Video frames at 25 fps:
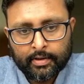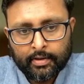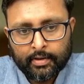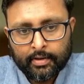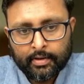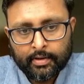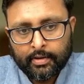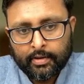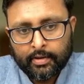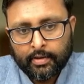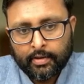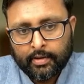
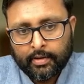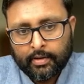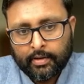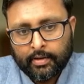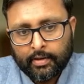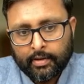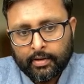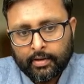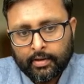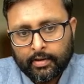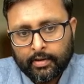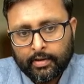
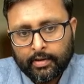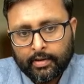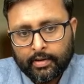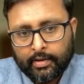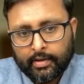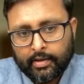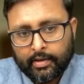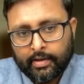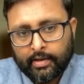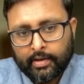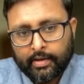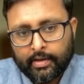
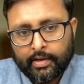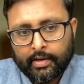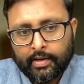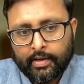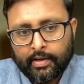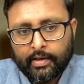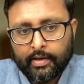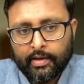Nothing is said.